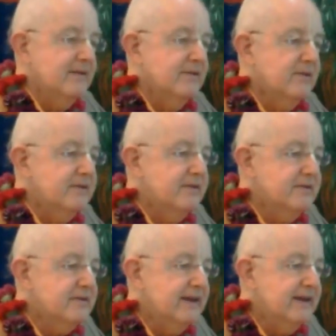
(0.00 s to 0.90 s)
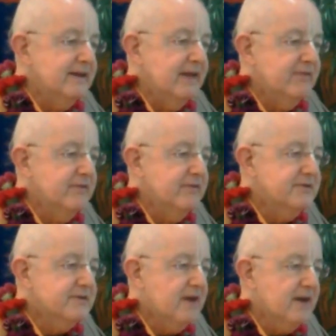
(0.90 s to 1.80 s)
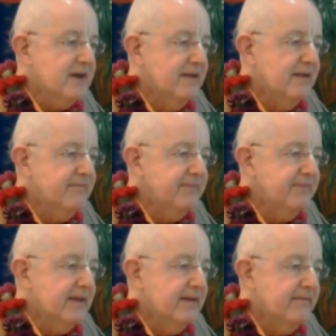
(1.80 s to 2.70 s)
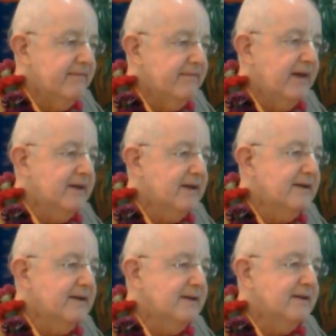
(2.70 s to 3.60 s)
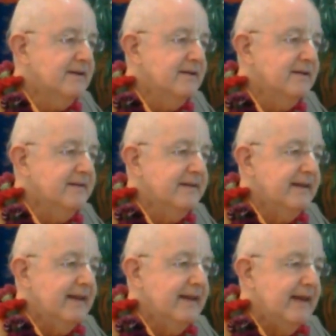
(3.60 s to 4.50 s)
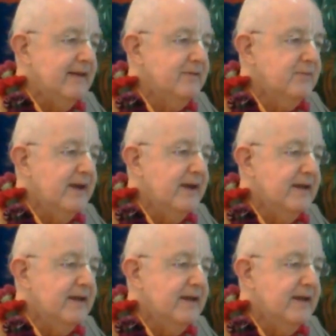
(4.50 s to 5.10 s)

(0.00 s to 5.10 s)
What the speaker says: Lord Nrsimhadev to instruct him, Vada, in the way